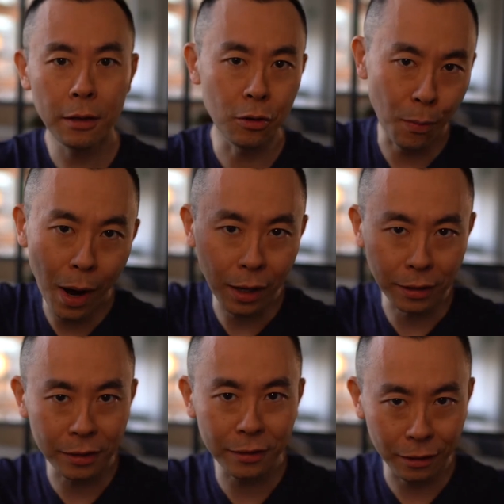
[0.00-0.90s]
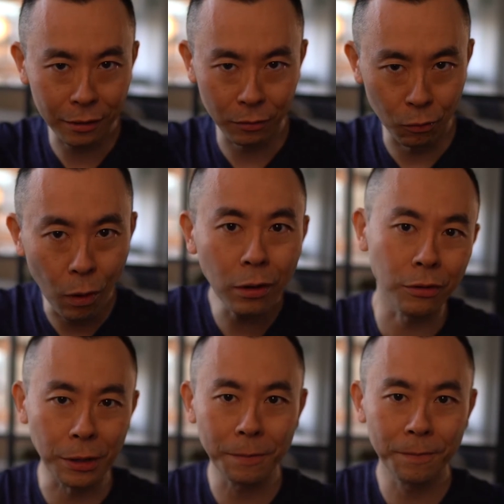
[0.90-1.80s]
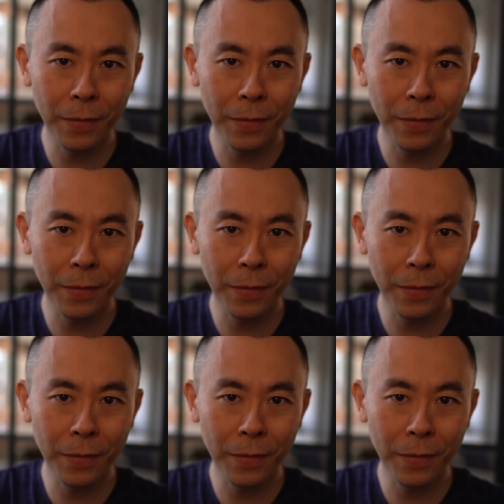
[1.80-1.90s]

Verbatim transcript: your mind started wandering